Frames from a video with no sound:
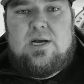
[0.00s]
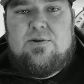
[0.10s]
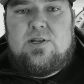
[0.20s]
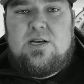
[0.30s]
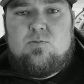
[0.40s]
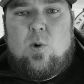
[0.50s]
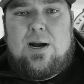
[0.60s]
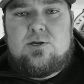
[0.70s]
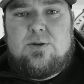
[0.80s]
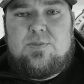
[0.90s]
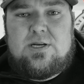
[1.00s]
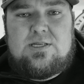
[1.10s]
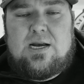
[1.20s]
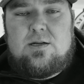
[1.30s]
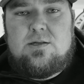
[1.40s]
everything wires up
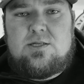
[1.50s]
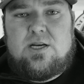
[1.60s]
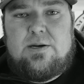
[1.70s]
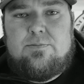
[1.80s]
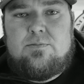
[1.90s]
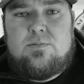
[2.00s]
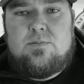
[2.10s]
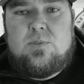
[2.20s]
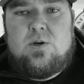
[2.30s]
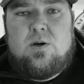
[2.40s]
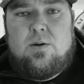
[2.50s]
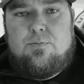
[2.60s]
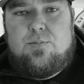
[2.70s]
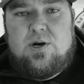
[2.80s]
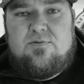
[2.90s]
exactly the same,
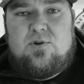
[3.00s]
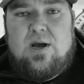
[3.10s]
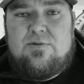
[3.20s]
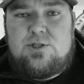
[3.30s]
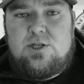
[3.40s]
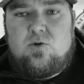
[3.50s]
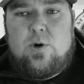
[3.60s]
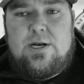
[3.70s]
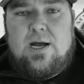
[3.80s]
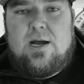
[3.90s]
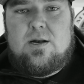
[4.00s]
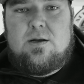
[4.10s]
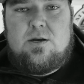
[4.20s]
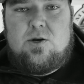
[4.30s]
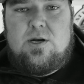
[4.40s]
but if you have a G29,
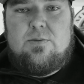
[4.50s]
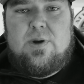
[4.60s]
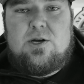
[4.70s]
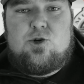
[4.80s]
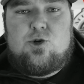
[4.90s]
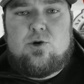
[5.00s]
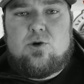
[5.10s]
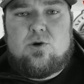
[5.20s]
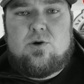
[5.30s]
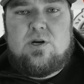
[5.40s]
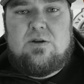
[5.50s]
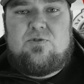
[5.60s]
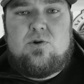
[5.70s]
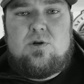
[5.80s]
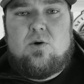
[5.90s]
you need to make sure
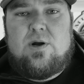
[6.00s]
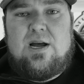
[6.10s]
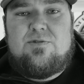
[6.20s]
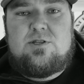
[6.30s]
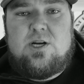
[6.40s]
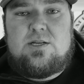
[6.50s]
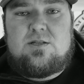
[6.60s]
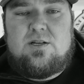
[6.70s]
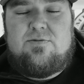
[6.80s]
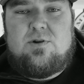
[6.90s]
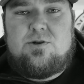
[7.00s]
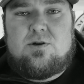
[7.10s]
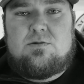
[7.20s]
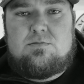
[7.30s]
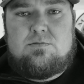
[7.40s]
if you don't have a Jake's lift on
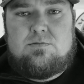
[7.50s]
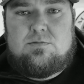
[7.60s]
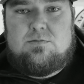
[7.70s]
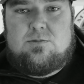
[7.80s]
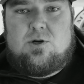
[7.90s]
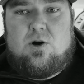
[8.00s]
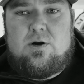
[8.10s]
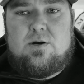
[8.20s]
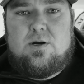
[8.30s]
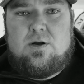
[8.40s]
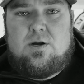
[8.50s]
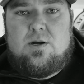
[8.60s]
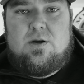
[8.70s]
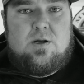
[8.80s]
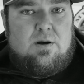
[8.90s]
your kart,
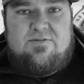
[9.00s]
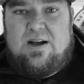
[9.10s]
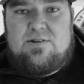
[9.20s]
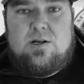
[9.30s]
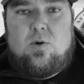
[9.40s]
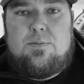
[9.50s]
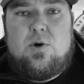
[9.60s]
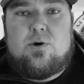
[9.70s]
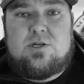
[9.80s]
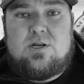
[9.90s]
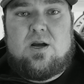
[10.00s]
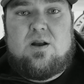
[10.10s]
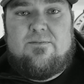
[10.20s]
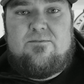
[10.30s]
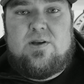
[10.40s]
a 5 kilowatt motor is not
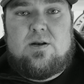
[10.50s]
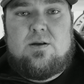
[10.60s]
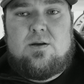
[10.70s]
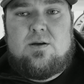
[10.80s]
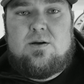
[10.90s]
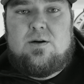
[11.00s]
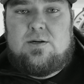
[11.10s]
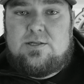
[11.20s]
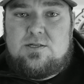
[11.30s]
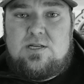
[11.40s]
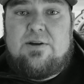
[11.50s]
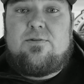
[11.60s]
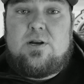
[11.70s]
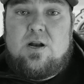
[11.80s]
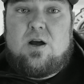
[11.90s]
gonna fit. It's
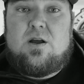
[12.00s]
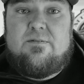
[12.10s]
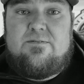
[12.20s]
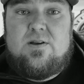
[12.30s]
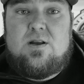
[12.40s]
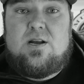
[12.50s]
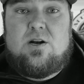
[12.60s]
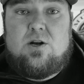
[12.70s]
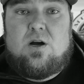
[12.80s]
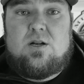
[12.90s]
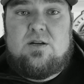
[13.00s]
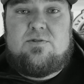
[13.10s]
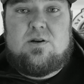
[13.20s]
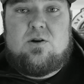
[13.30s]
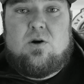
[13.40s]
definitely not gonna fit in a
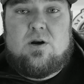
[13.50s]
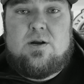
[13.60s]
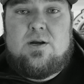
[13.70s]
non-lifted kart.